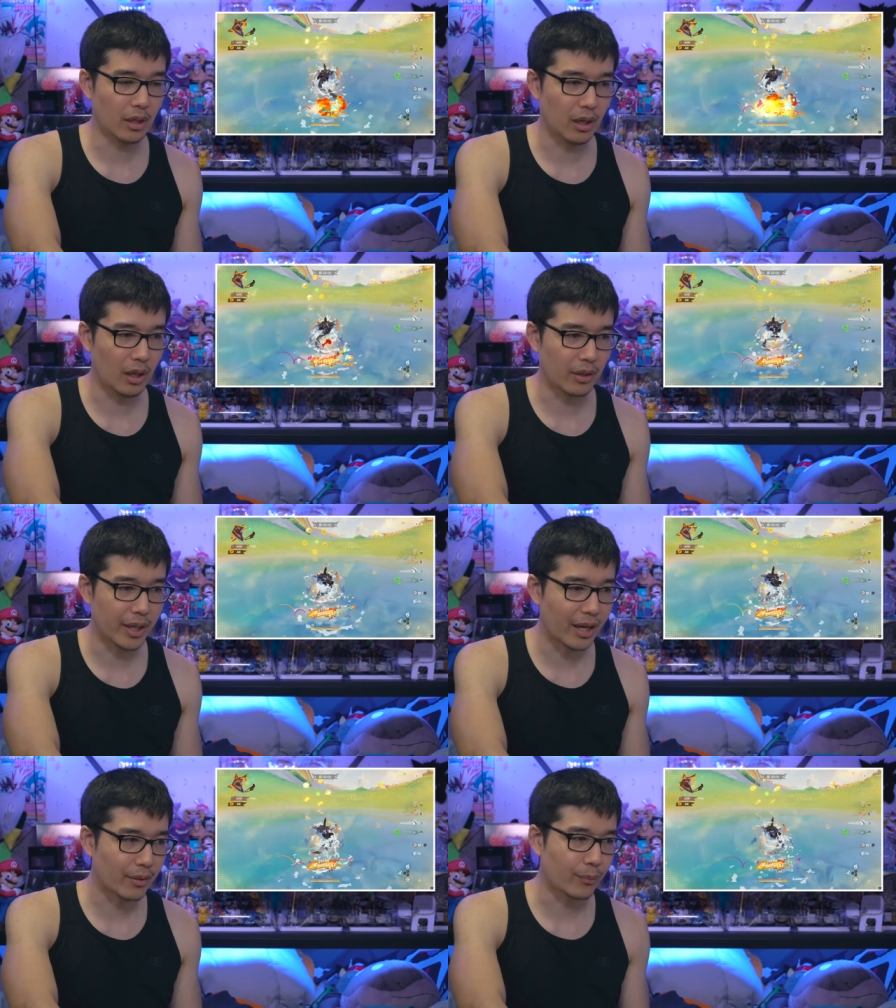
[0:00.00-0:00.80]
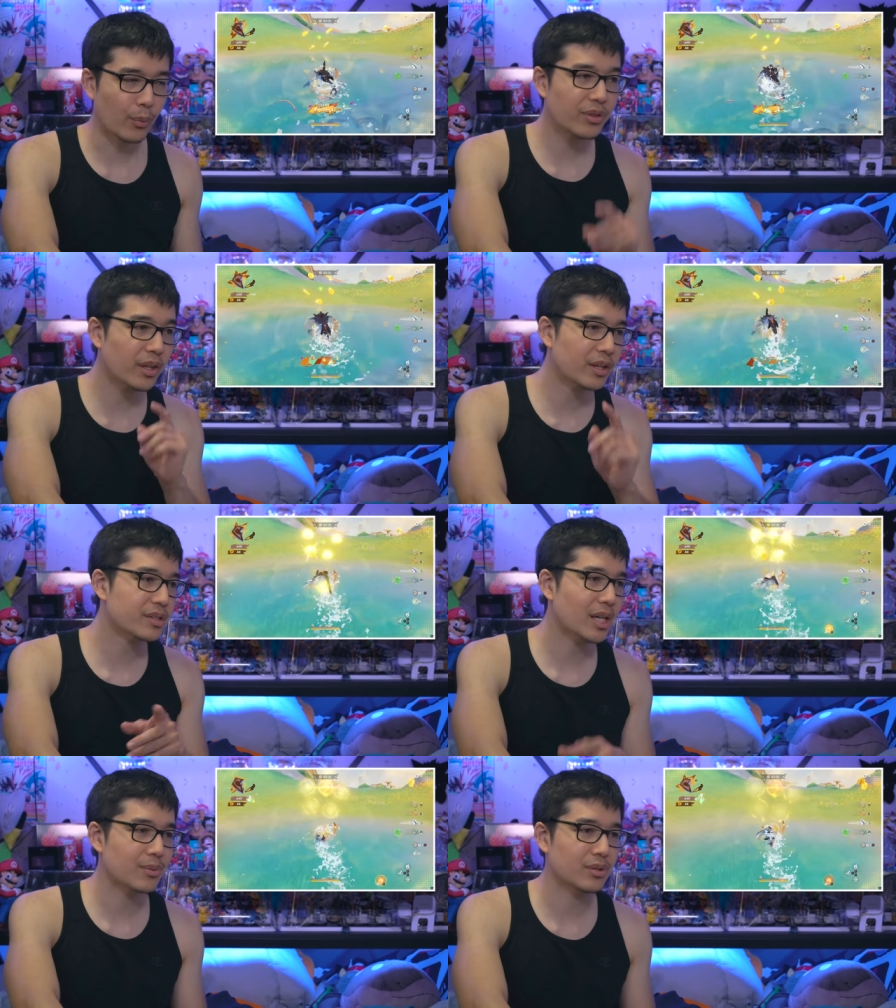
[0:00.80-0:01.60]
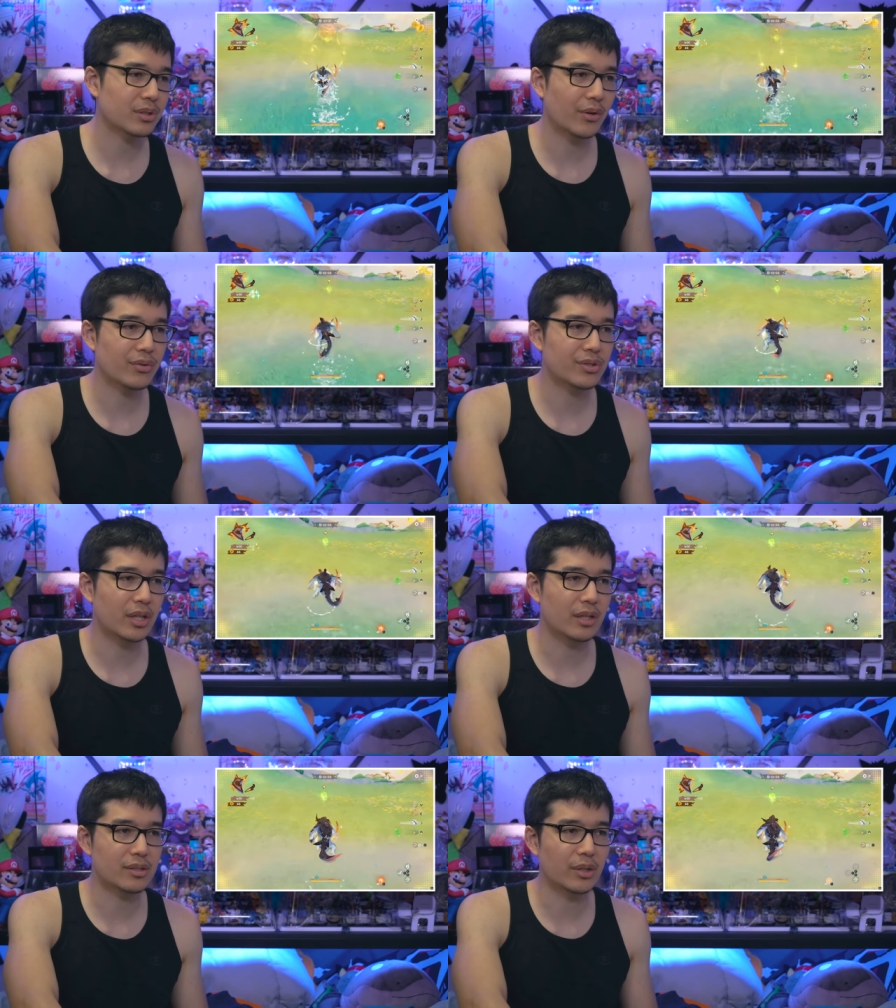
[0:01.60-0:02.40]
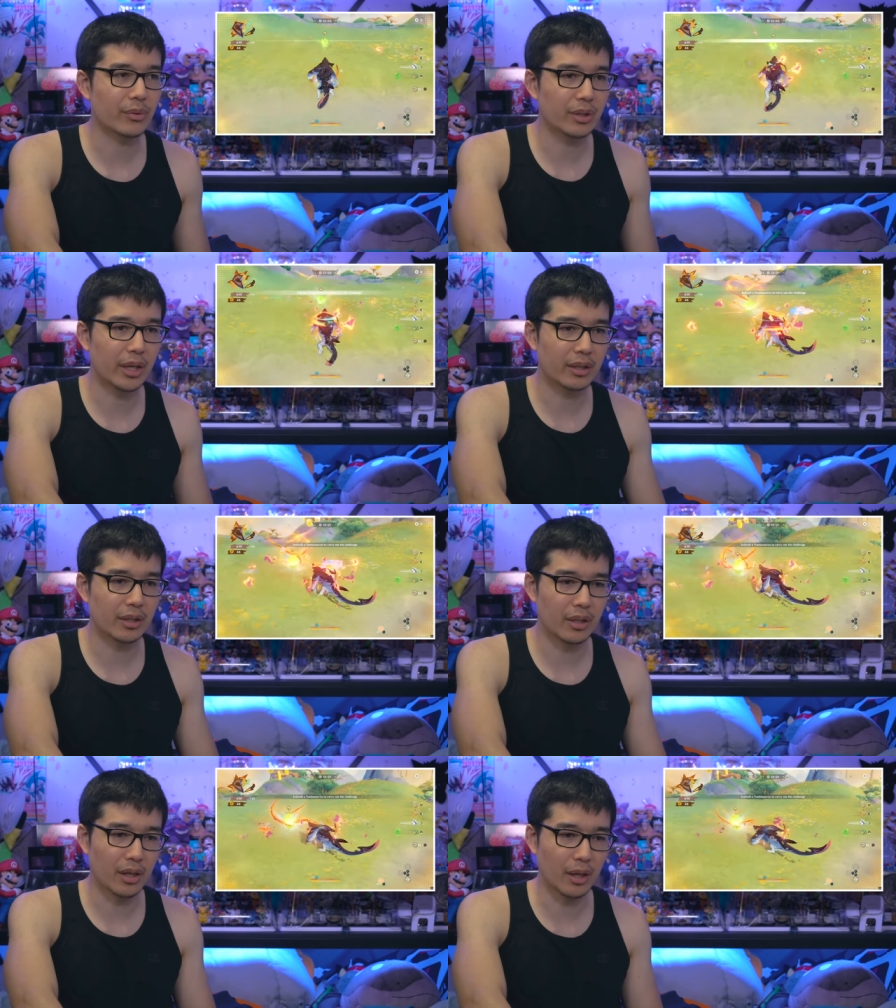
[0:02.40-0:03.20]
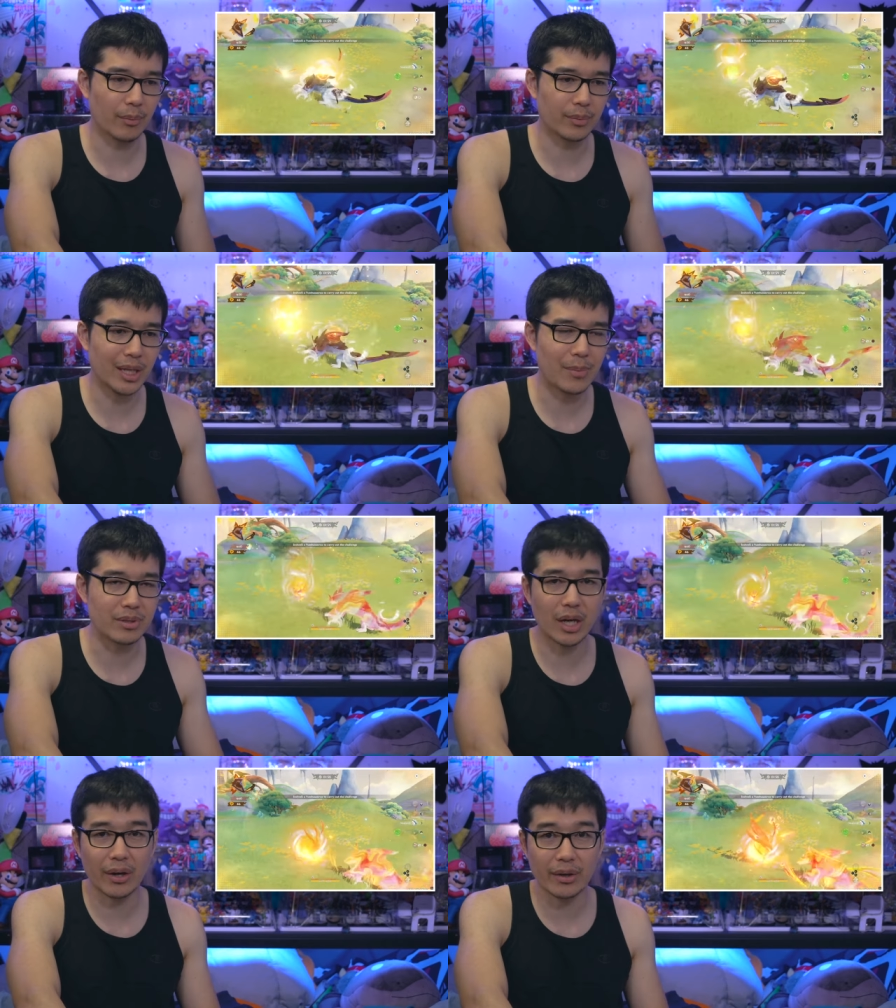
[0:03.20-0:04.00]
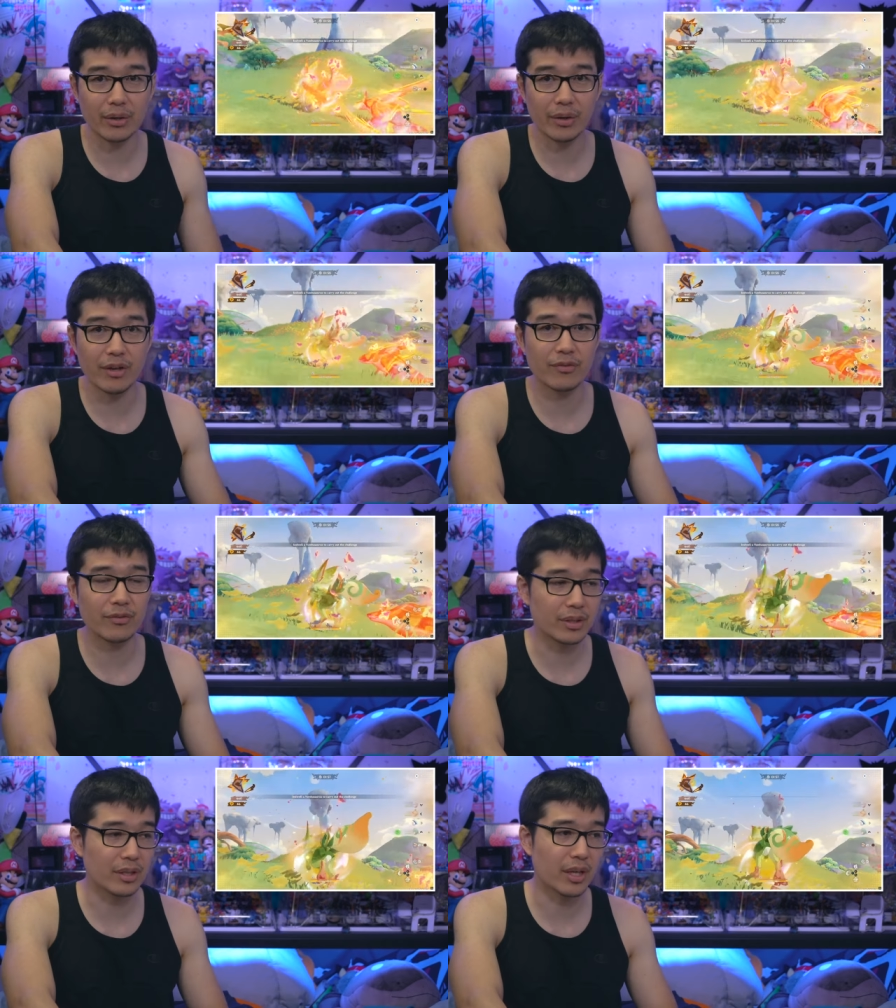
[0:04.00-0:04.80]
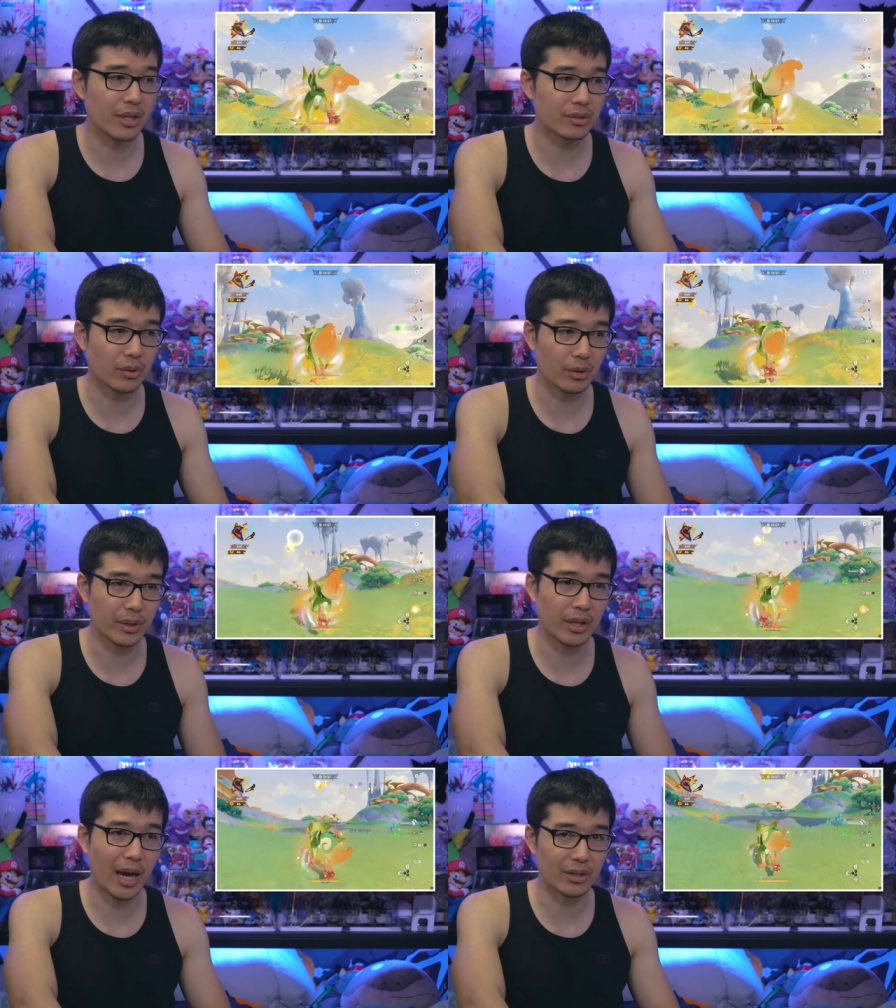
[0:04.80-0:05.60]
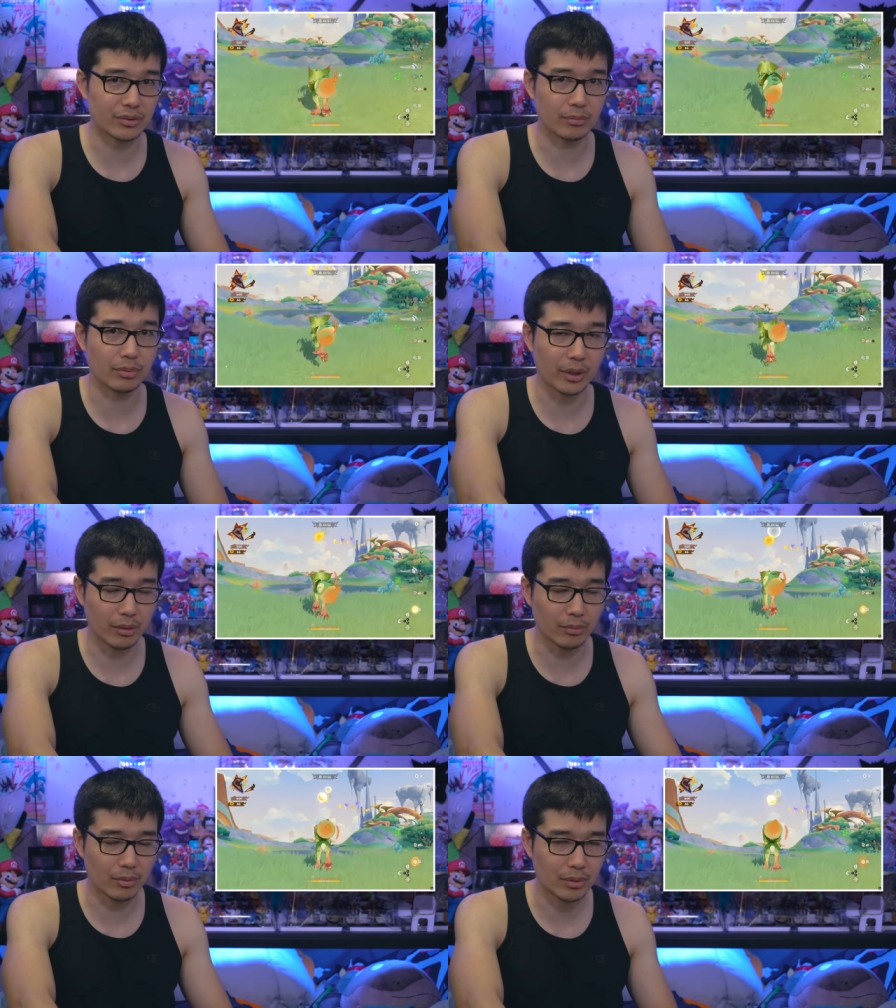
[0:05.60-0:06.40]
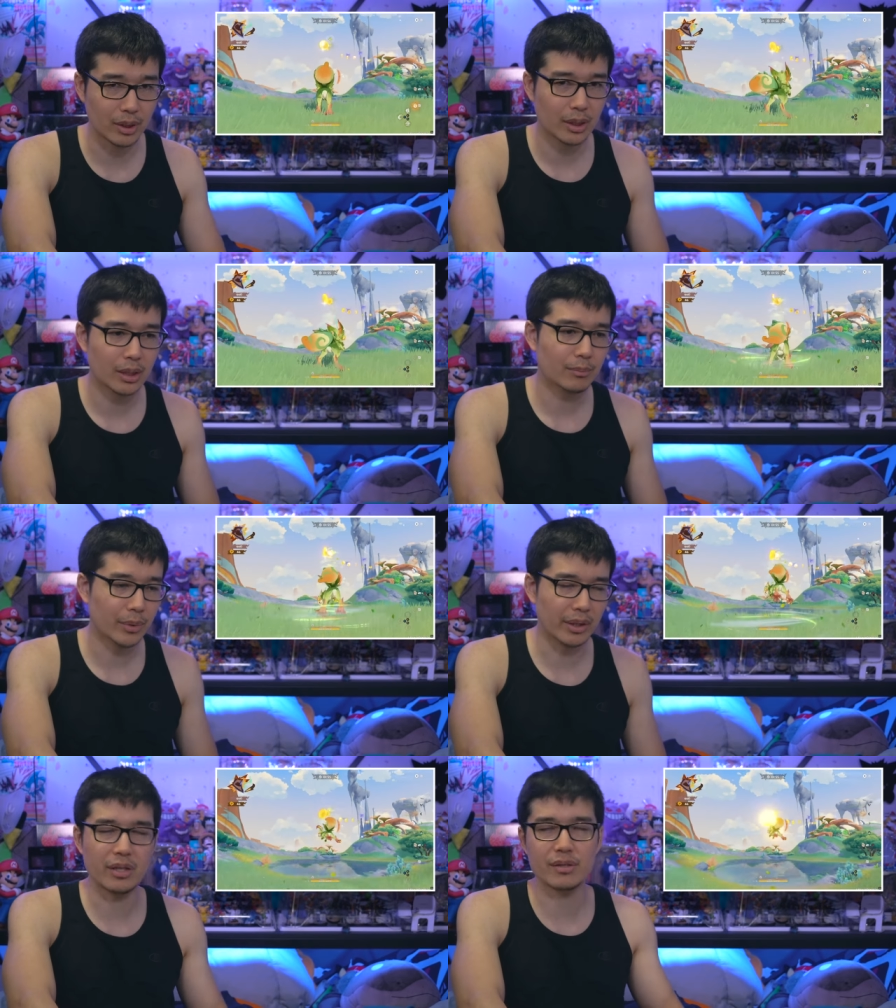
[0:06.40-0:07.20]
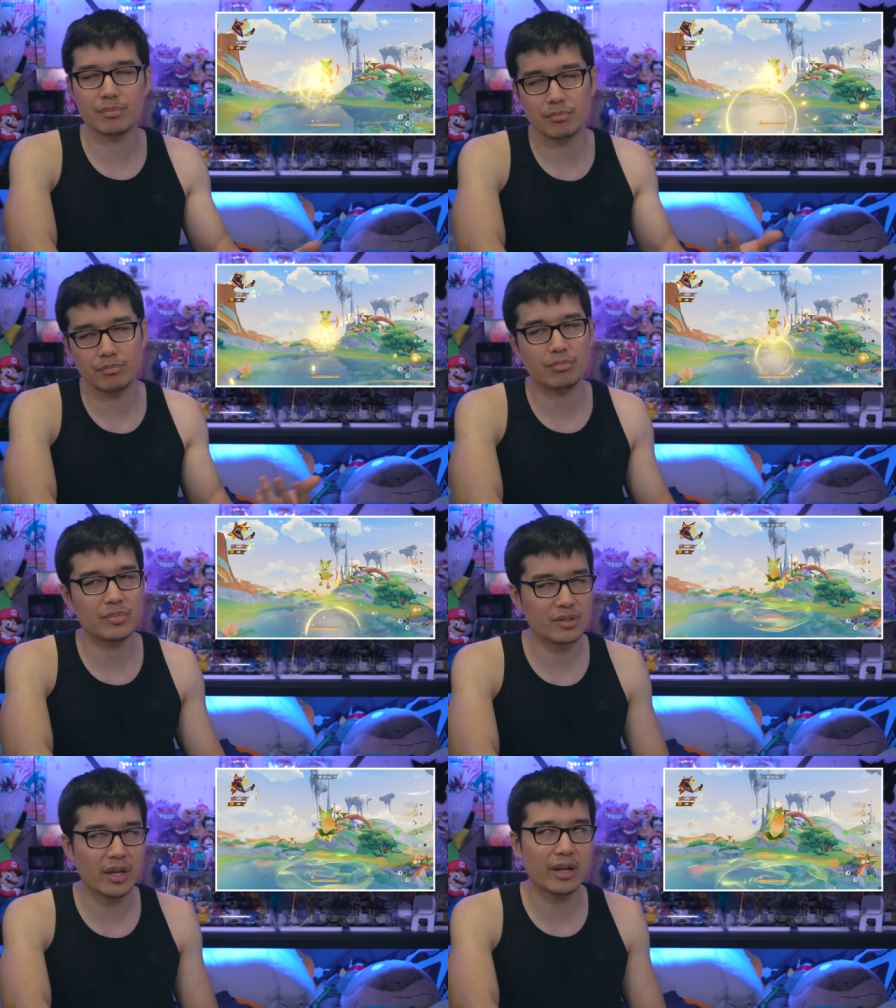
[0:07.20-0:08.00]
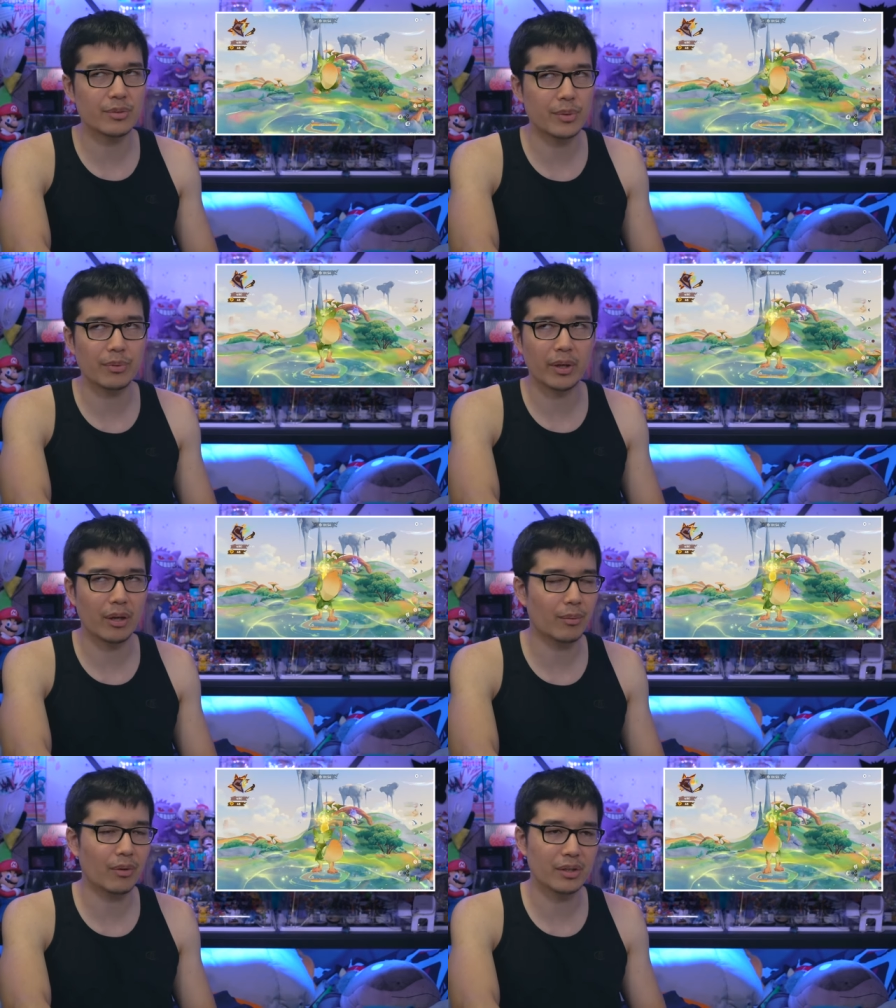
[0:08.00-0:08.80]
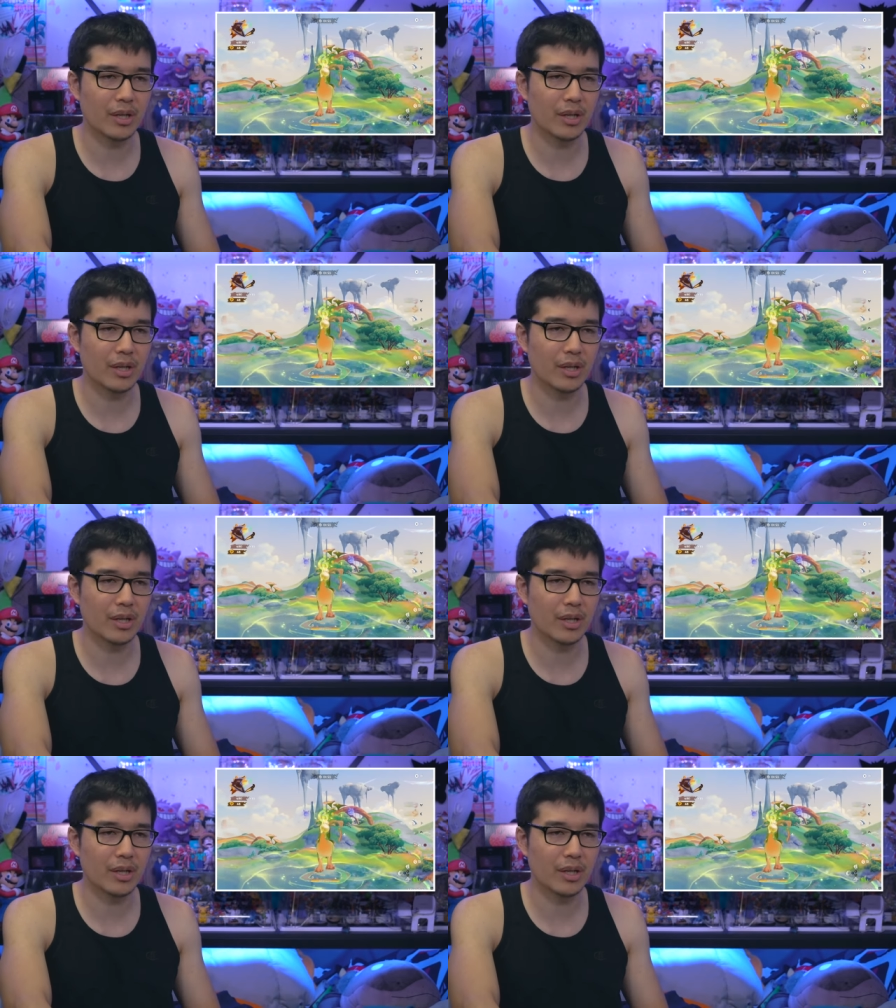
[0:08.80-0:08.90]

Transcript: uh, Natlan, with the exception I would say someone like um, Capitano if he is going to be actually playable, but he is slated to be playable.